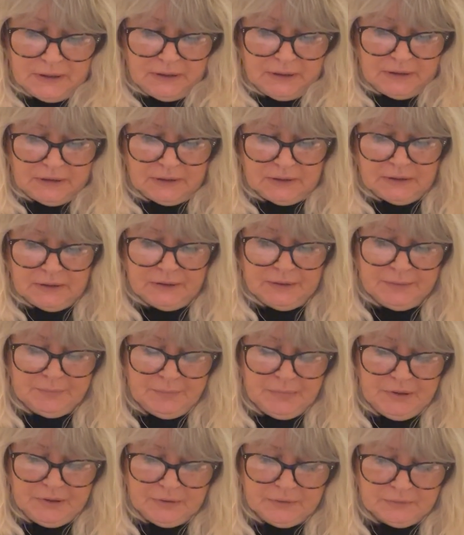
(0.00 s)

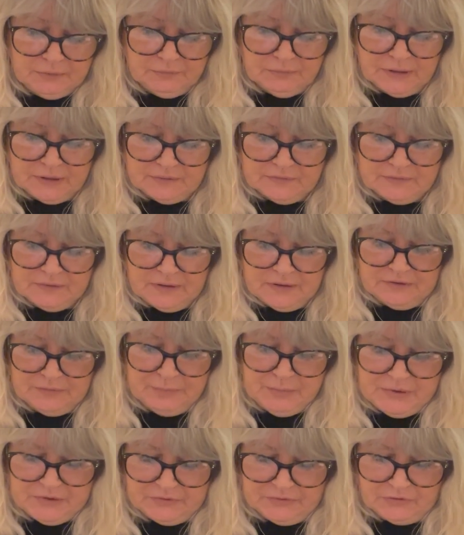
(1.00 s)
Right, so that's
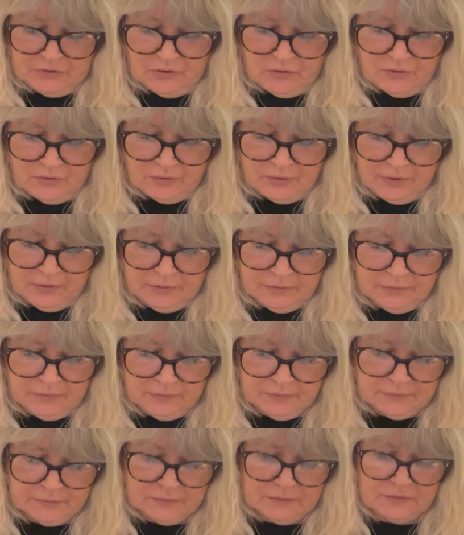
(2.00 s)
my sock.
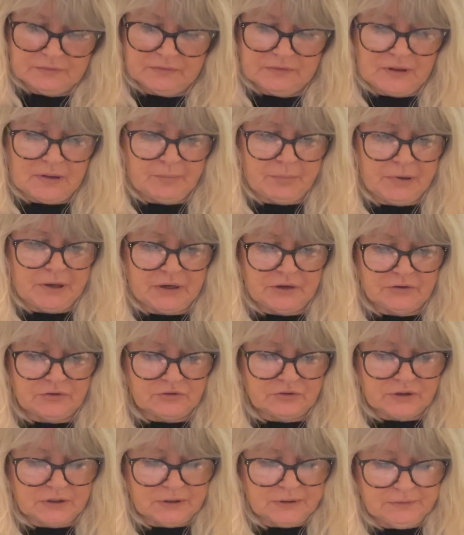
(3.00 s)
That's that page
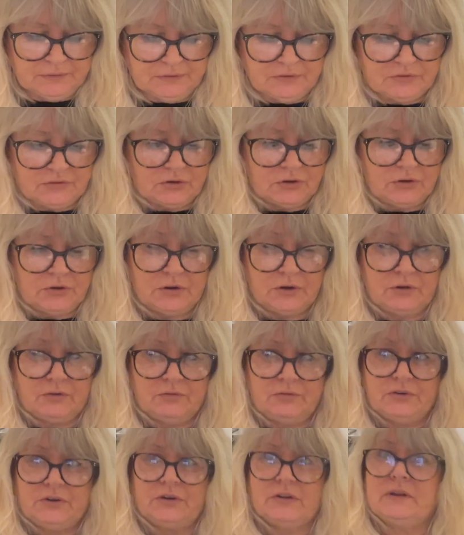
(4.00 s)
done. Let's turn over
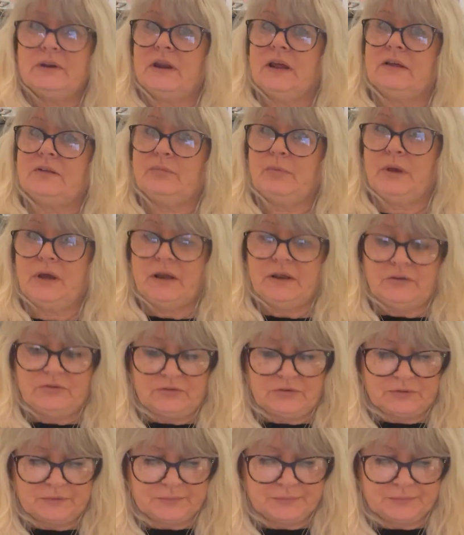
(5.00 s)
to the next page.